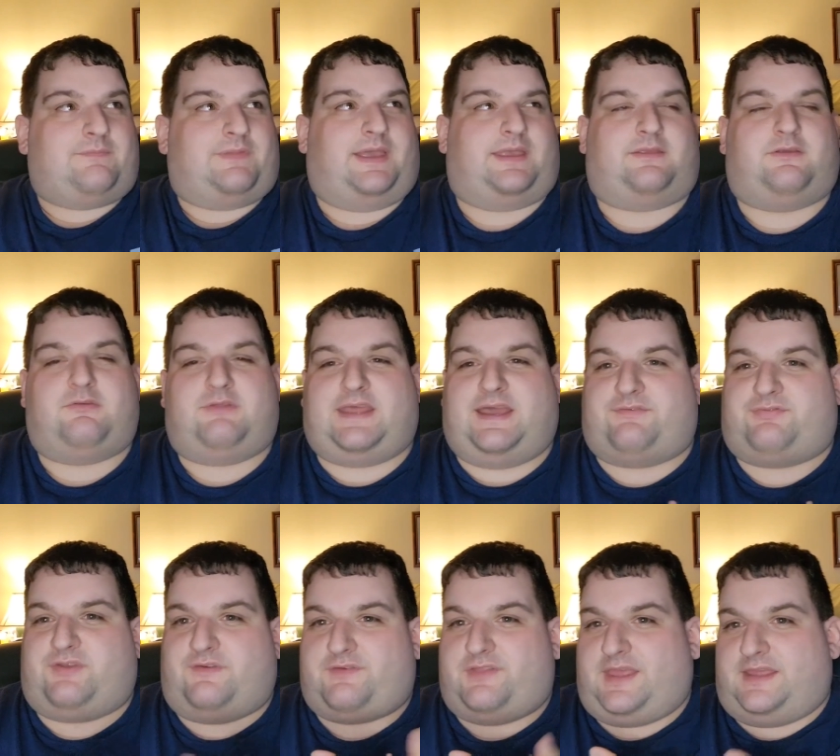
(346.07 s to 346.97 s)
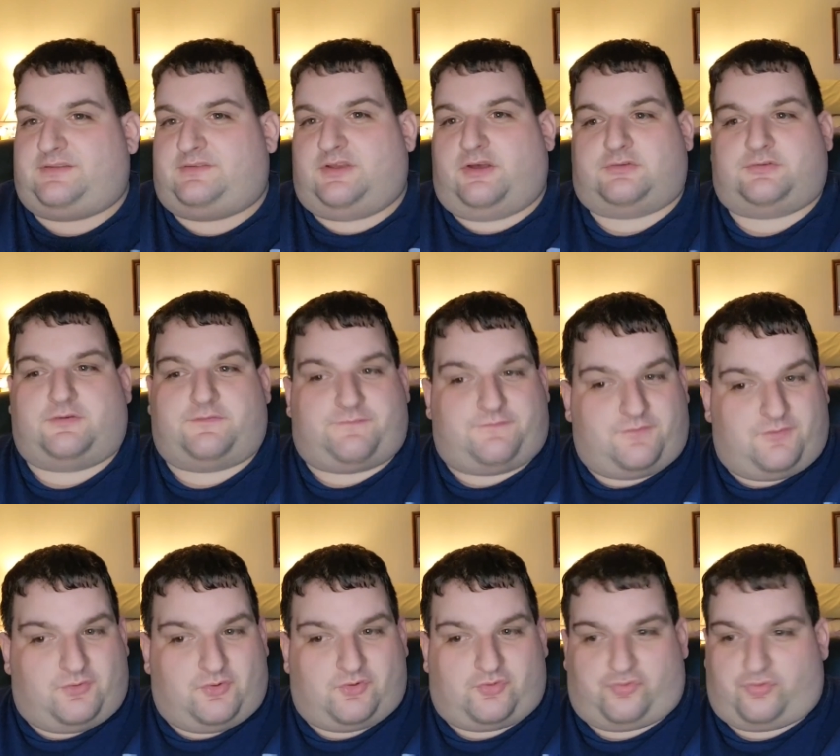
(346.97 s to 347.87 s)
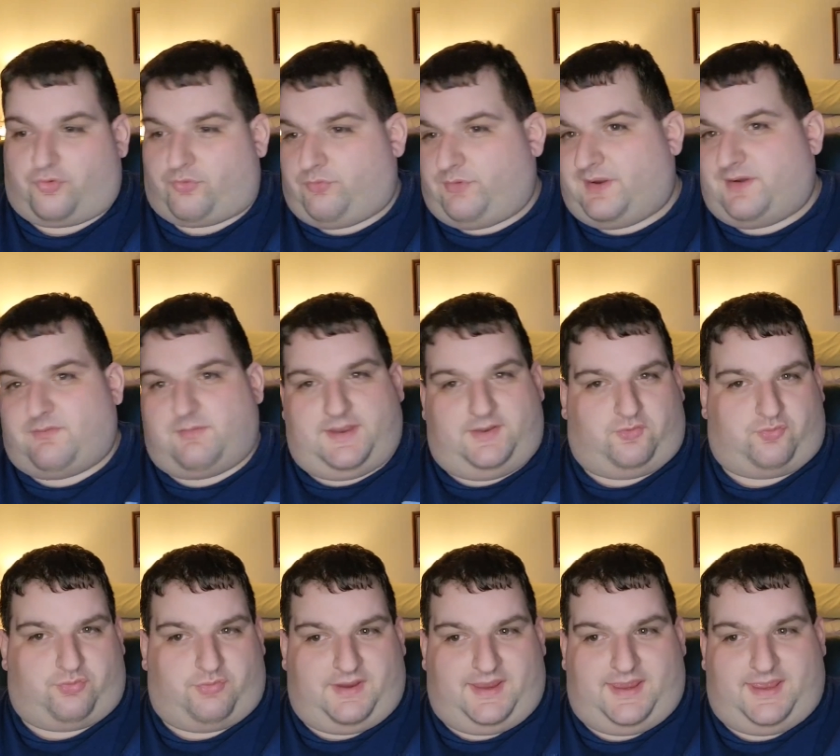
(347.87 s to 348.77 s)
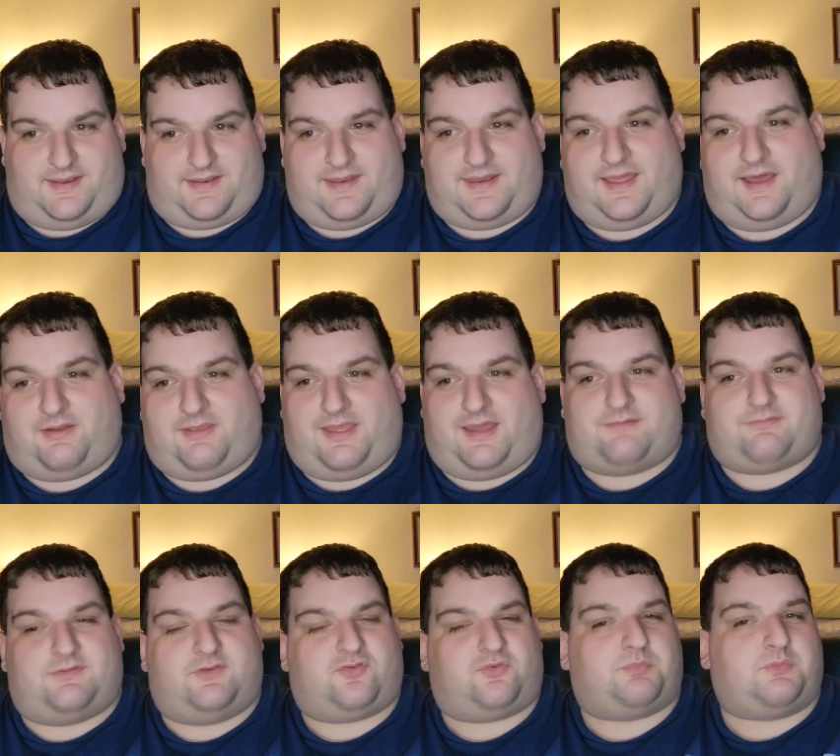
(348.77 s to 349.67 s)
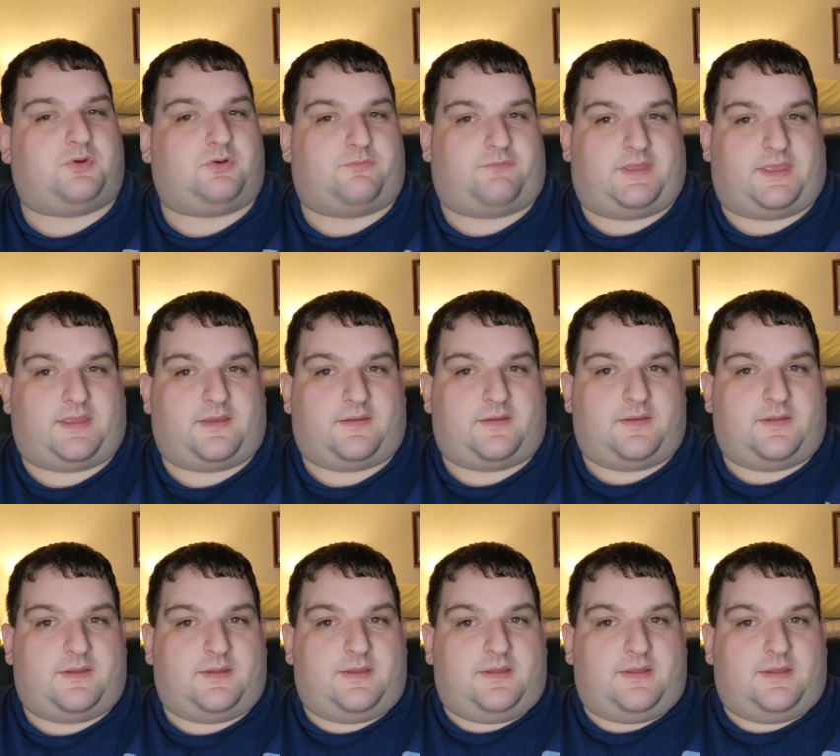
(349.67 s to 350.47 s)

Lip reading: Like, you'd have something like Delta Force or Runaway Train, and now you have this movie.